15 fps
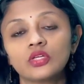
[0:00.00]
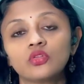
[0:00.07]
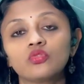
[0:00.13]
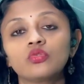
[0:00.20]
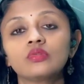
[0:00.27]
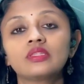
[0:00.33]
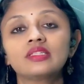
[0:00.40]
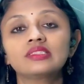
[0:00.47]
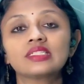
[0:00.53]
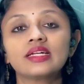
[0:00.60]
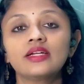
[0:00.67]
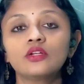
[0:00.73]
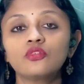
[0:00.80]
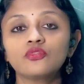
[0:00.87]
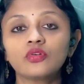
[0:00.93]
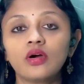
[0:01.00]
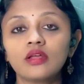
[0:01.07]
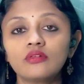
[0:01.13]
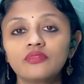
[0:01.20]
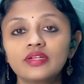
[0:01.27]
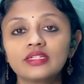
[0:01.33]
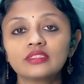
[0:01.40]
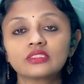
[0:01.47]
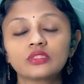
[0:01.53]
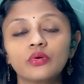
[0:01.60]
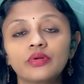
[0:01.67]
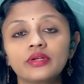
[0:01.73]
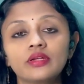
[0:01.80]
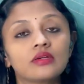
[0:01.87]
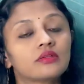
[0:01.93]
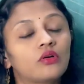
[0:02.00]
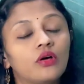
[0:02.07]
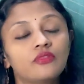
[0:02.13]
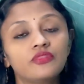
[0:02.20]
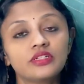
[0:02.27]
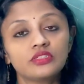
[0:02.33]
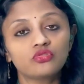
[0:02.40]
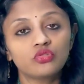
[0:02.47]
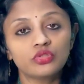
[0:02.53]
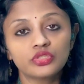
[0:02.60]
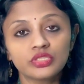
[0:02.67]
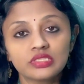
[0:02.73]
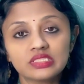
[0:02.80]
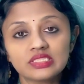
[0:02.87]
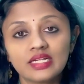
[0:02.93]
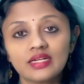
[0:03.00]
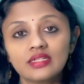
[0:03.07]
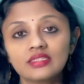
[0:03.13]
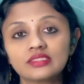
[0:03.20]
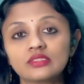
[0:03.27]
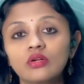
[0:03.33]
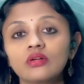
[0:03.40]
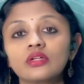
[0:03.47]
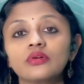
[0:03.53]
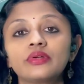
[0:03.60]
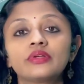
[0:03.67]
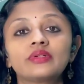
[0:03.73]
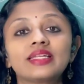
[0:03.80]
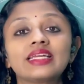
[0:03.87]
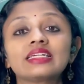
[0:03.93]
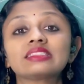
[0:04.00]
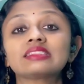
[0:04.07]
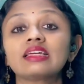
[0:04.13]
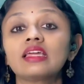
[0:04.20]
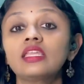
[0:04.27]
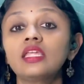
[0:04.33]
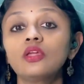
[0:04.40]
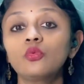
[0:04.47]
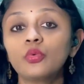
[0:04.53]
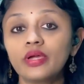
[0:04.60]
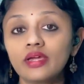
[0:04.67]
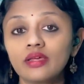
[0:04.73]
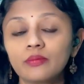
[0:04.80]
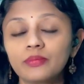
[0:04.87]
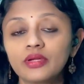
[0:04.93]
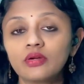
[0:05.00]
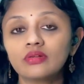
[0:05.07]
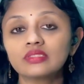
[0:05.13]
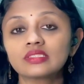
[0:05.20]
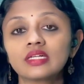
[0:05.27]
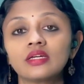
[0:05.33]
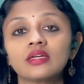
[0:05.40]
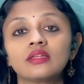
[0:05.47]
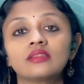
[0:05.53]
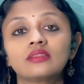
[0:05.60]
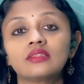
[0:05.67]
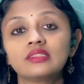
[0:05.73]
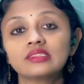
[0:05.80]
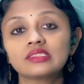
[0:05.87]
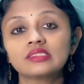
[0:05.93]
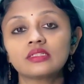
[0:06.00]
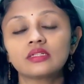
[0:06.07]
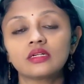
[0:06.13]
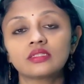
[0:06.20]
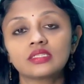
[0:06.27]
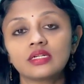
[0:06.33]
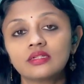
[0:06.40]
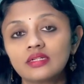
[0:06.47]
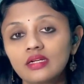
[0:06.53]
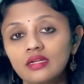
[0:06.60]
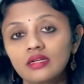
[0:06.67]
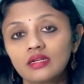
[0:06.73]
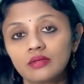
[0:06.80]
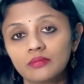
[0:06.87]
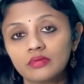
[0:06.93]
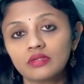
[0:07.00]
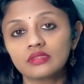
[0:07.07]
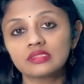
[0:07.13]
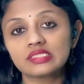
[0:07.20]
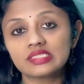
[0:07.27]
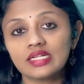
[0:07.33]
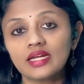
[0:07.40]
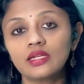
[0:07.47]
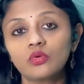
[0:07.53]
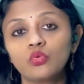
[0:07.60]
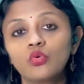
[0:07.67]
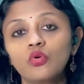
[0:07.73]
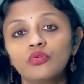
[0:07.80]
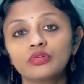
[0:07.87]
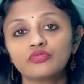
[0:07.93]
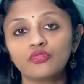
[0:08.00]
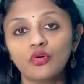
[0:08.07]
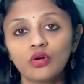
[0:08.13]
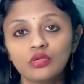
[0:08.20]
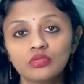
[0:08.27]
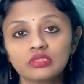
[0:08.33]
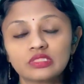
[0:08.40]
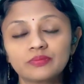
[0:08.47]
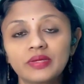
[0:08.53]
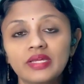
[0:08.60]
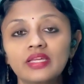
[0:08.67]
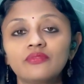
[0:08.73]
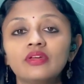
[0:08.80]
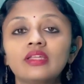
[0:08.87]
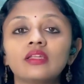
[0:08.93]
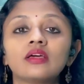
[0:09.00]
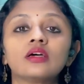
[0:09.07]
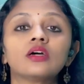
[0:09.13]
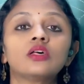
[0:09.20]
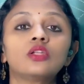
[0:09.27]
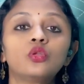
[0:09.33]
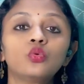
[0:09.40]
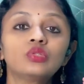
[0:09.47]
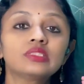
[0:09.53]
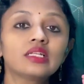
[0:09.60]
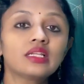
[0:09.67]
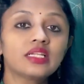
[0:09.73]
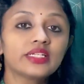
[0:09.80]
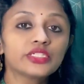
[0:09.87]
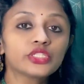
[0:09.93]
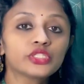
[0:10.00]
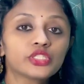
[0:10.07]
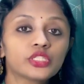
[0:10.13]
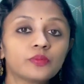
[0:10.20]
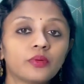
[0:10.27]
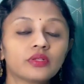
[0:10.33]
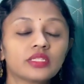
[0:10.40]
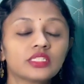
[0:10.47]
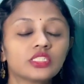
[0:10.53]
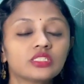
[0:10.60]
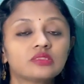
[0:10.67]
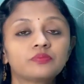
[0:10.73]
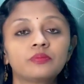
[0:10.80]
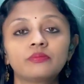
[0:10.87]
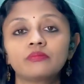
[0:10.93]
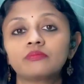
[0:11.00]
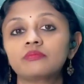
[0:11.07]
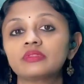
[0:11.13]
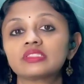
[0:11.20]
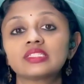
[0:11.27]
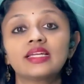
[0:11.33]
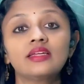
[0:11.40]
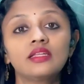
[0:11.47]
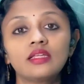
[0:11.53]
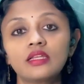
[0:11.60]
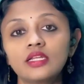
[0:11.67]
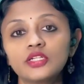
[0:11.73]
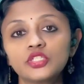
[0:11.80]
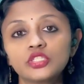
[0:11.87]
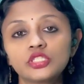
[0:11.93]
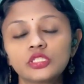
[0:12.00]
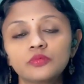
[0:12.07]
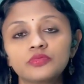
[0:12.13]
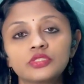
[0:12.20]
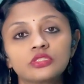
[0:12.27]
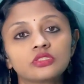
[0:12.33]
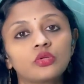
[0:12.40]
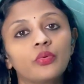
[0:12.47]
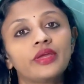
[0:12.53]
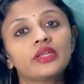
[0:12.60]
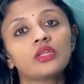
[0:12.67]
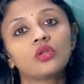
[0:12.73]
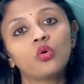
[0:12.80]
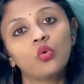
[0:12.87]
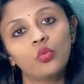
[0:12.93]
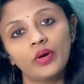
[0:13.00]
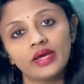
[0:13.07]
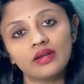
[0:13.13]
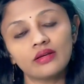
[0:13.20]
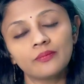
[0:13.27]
So this kind of conflict resolution style is not going to take us anywhere, because this turtle style, whoever follows may even lose a relationship, or they just stay in a relationship which is going nowhere.